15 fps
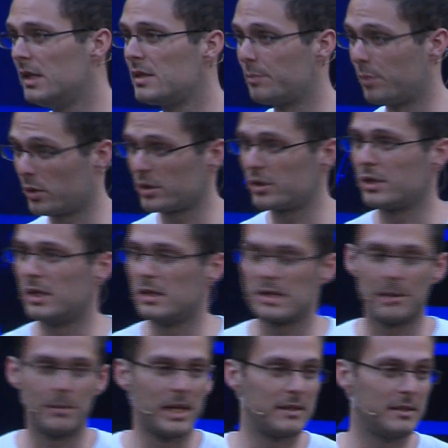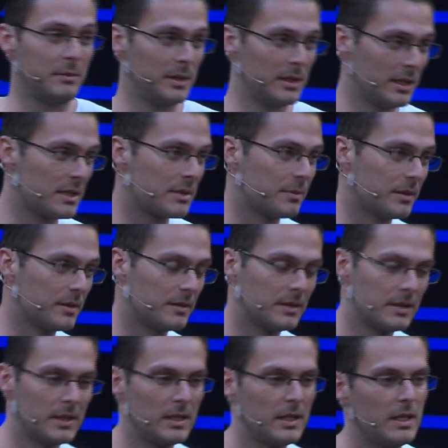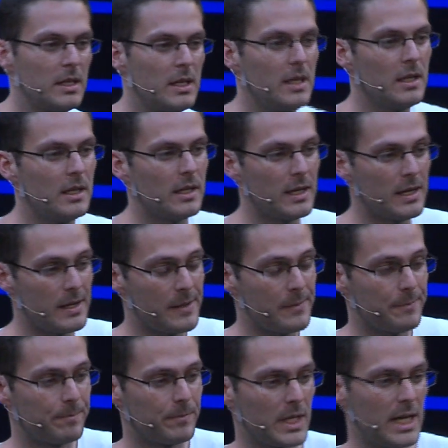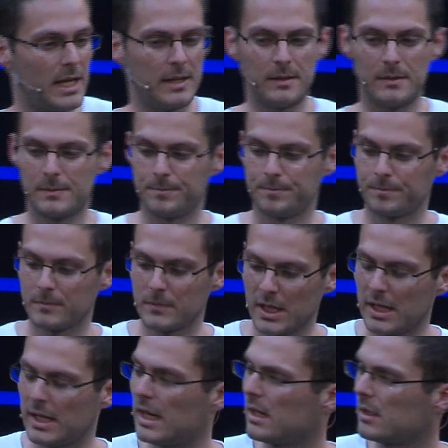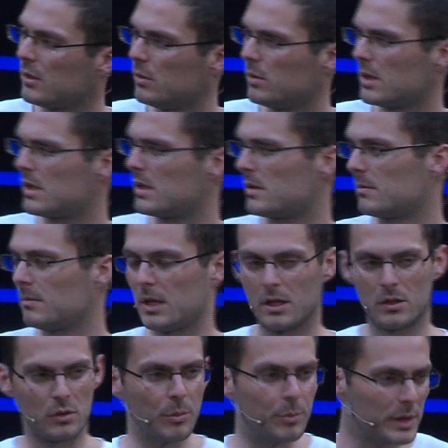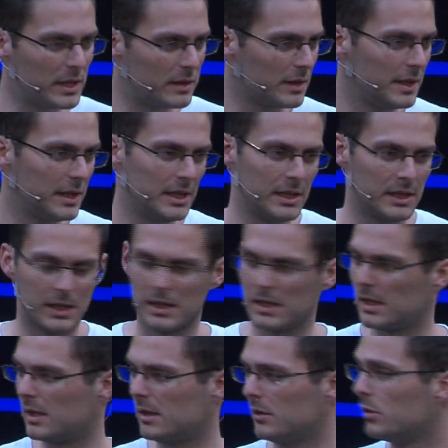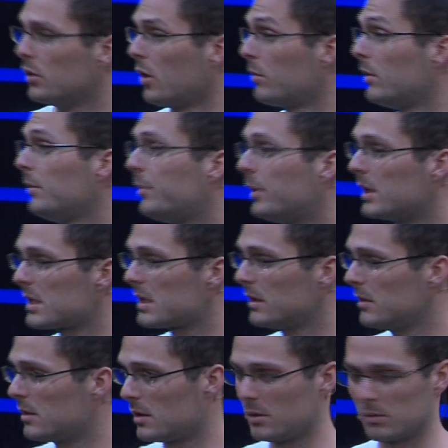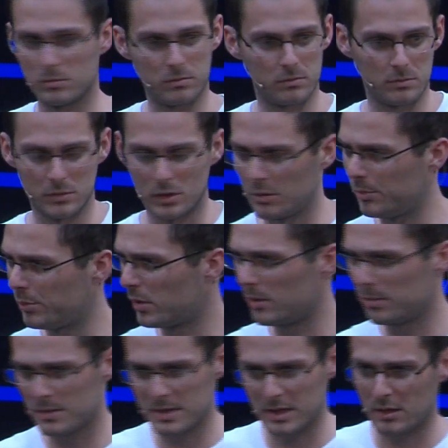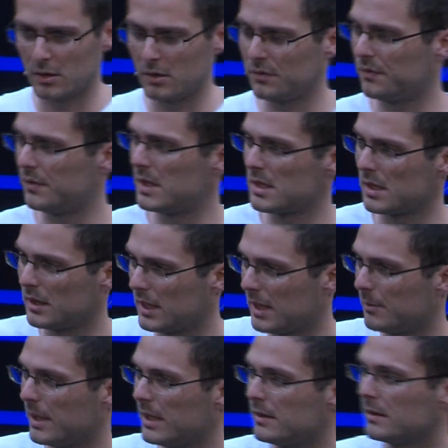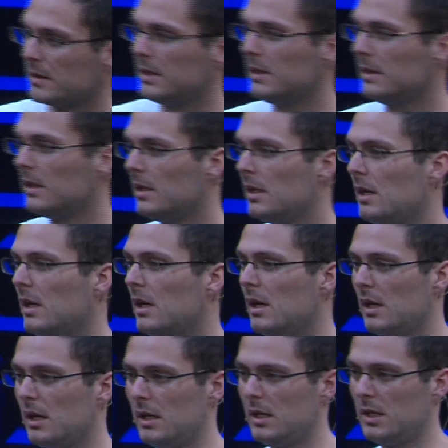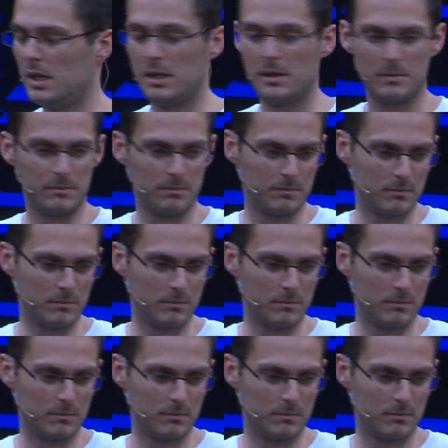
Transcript: He's Portuguese. I met him in Lisbon. And Ricardo was a completely normal person, so no problems at all physically and mentally. He